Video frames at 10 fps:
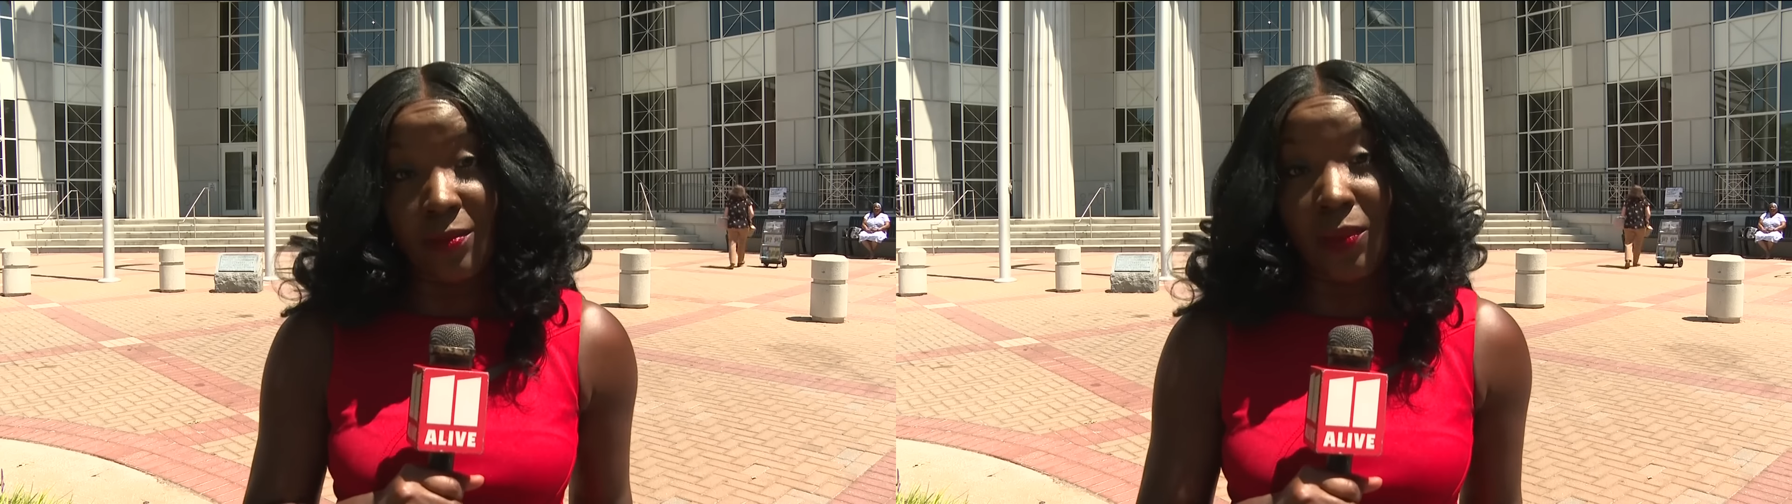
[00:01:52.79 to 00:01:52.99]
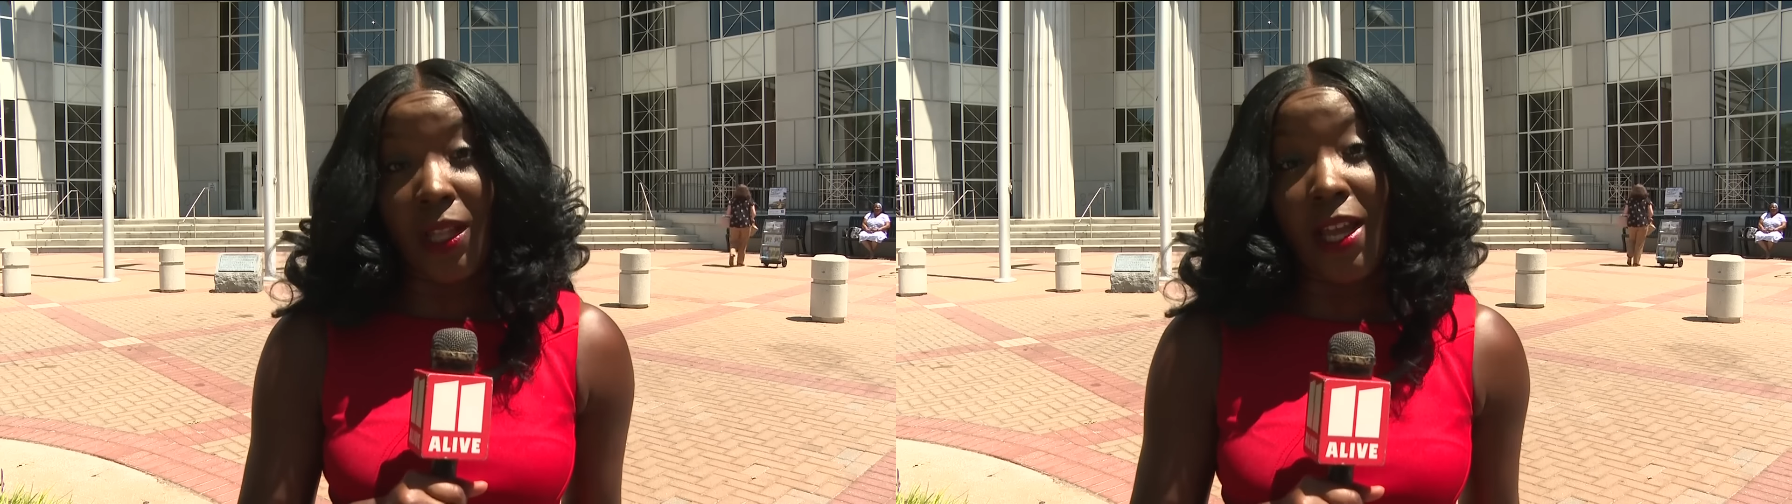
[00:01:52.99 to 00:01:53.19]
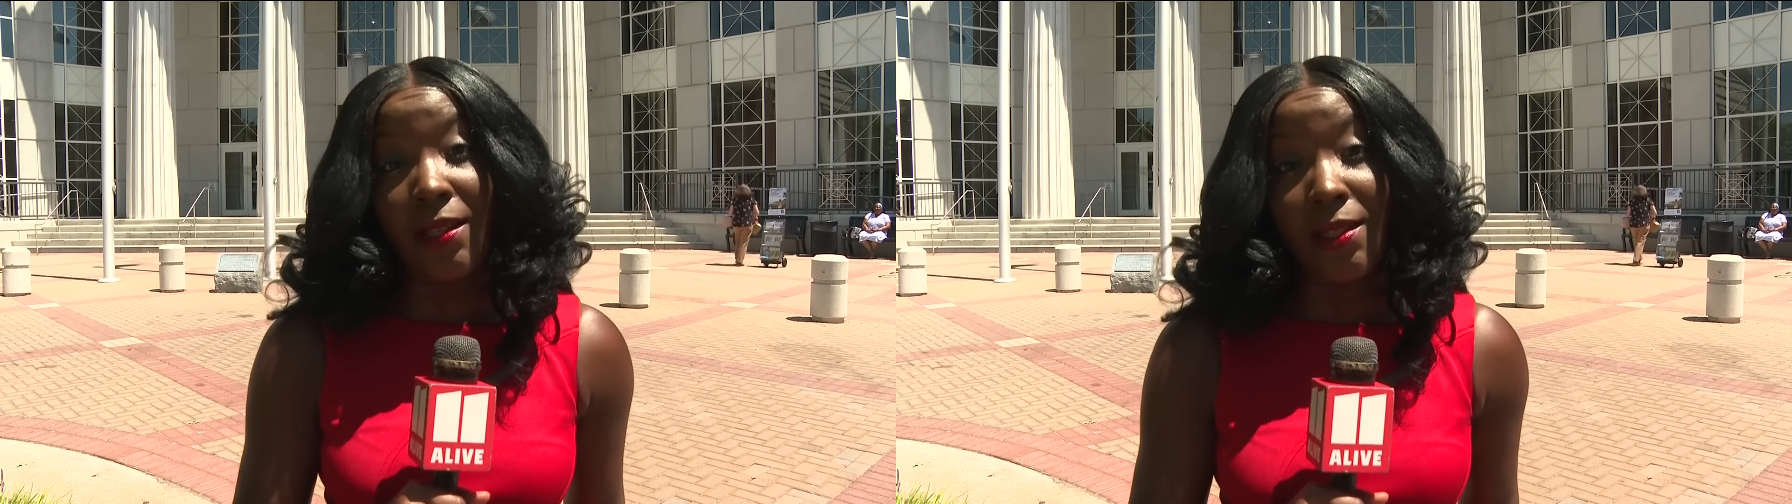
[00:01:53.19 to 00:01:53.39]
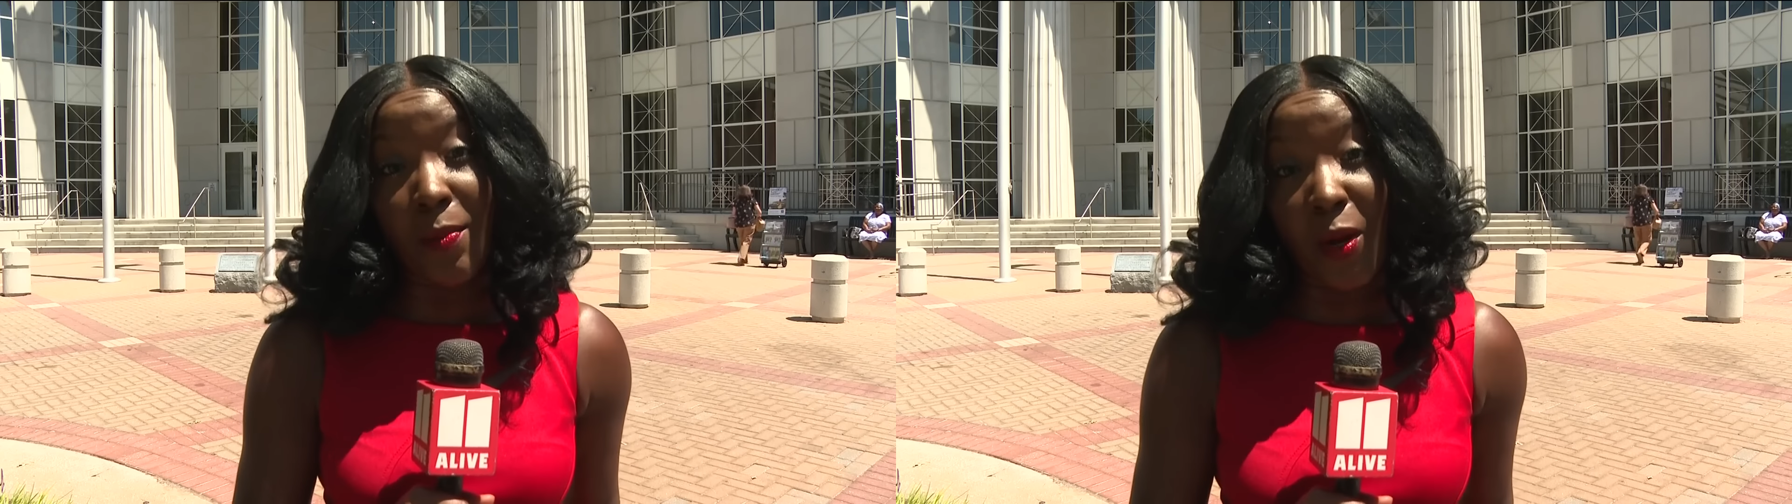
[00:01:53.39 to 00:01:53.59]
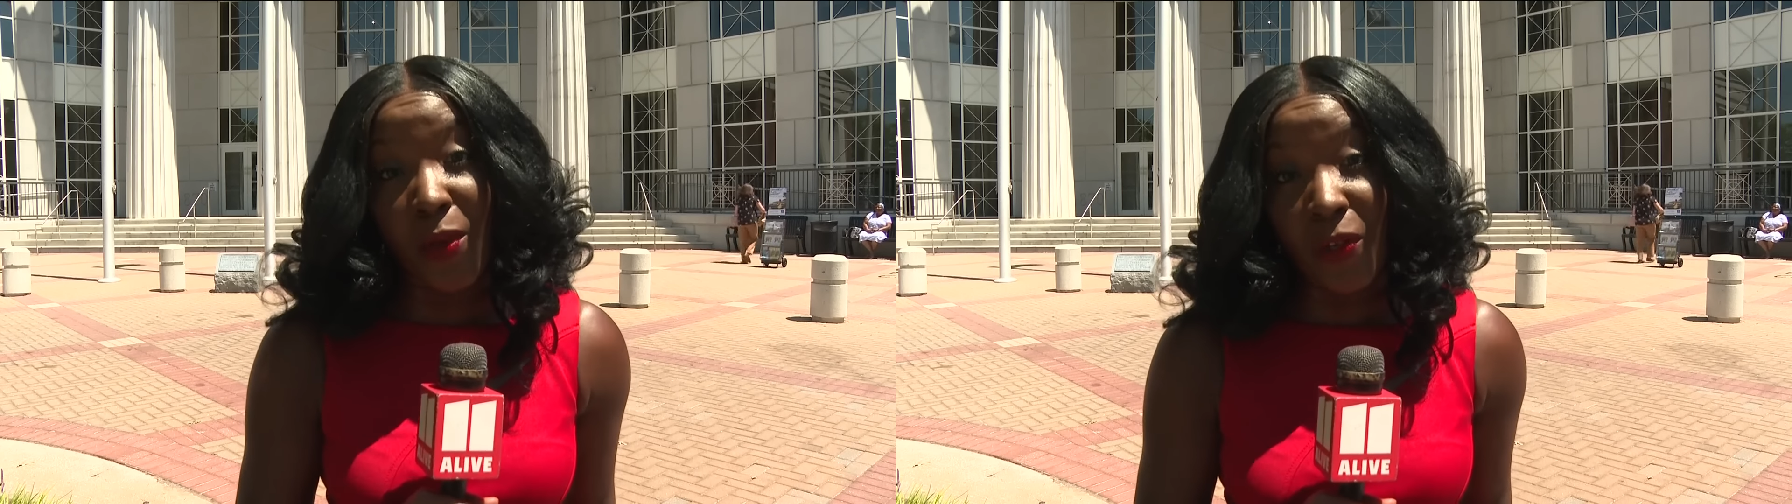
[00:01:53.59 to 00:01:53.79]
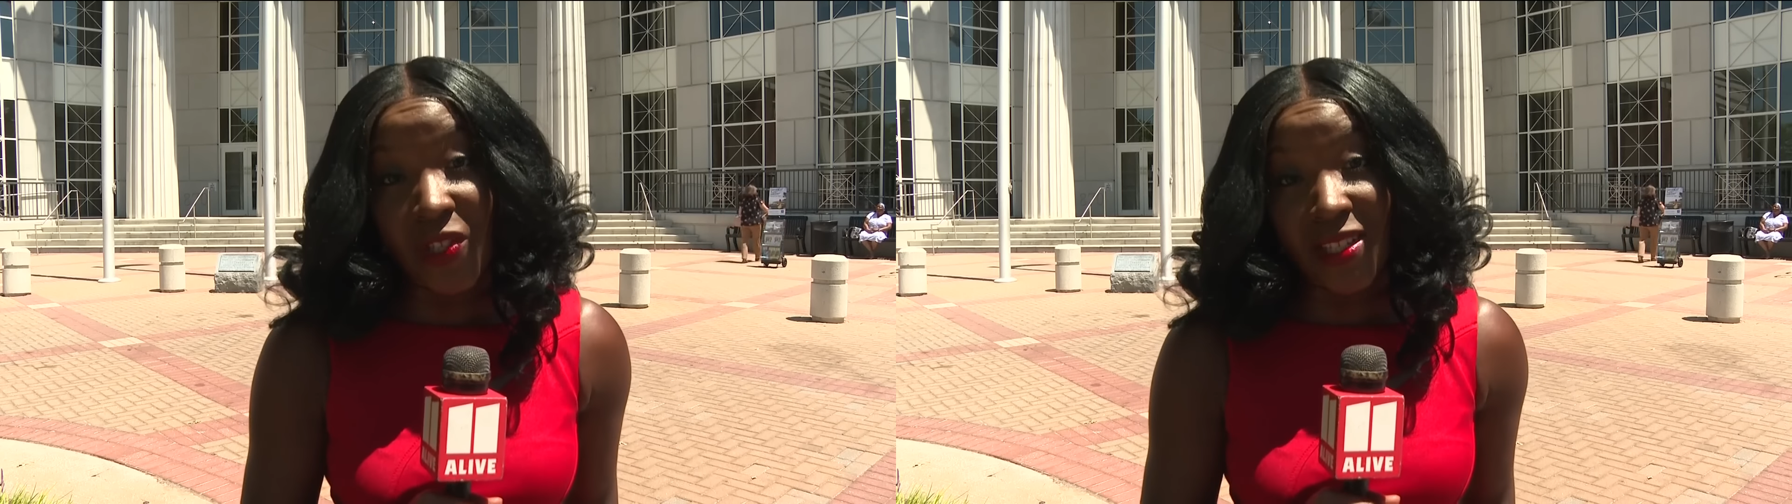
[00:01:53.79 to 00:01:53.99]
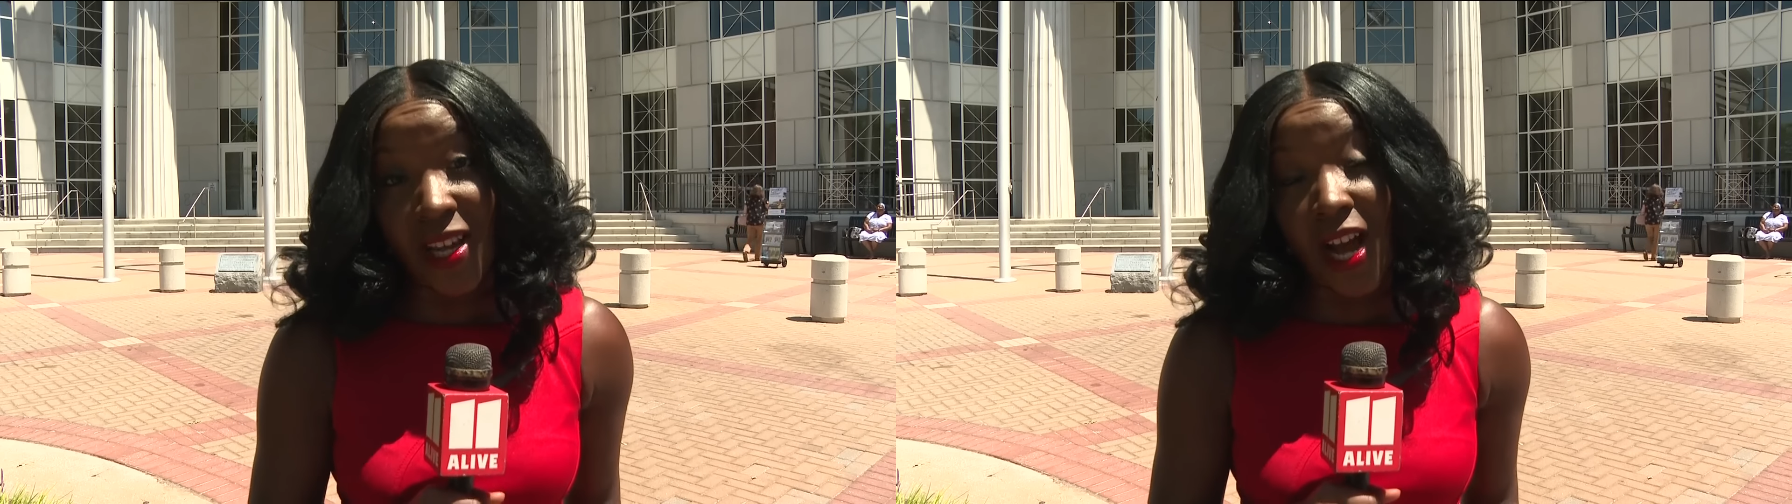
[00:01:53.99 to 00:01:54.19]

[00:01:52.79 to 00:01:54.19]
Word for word: complaints about Peterson's